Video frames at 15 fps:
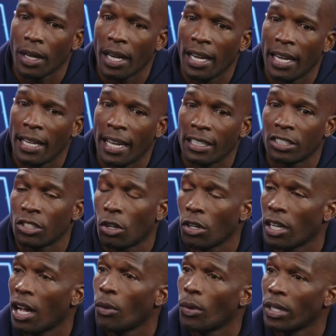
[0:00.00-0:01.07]
and I started
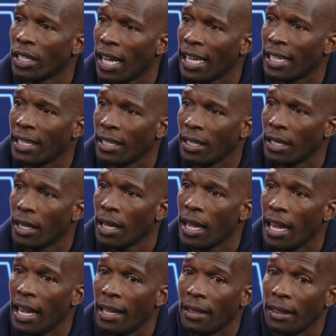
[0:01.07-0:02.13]
out with Nike,
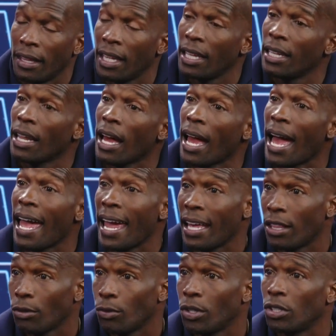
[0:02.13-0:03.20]
and then I had
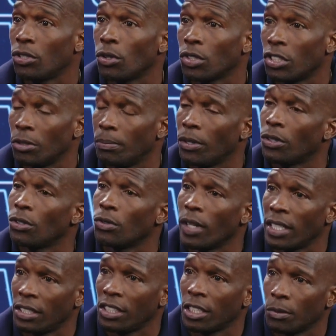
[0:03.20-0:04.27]
the resources and built the
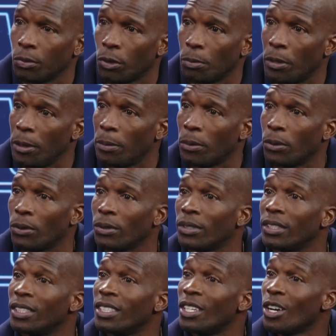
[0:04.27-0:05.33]
relationship with people
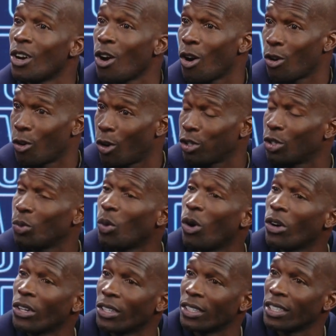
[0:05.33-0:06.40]
across the
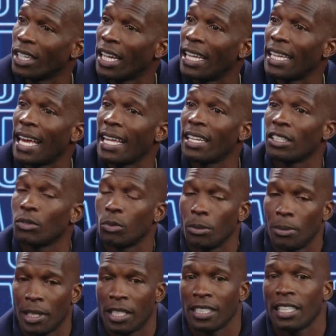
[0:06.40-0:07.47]
water. And that is,
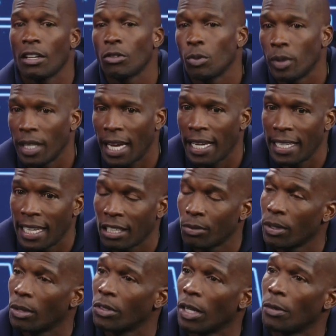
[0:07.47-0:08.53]
because I was with Nike, that's when I
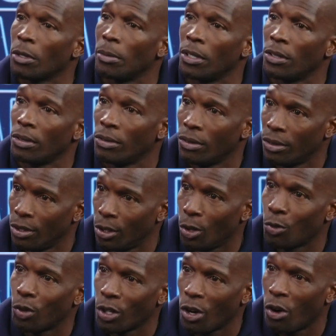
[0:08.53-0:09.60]
was able to meet, you know,
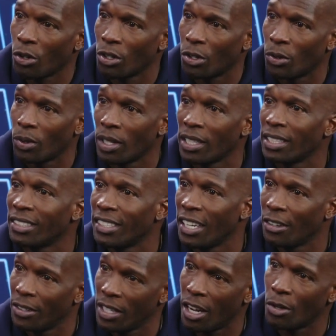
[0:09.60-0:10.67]
Ronaldo,
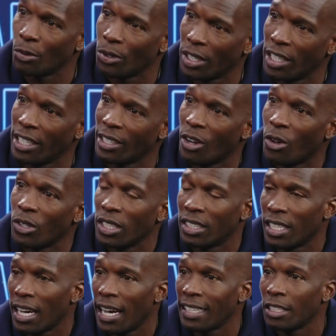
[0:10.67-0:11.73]
Thierry Henry, and all these
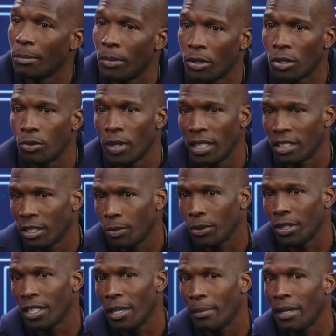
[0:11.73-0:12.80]
guys, and built a relationship with
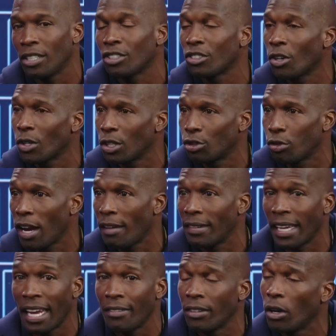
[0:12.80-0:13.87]
them and started traveling.
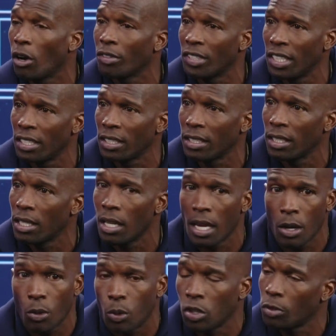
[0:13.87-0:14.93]
Every offseason
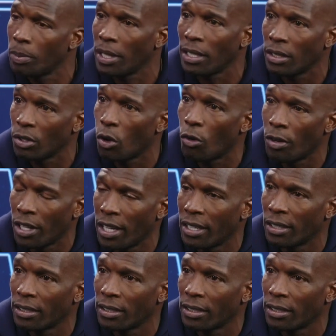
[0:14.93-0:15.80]
was spent over there,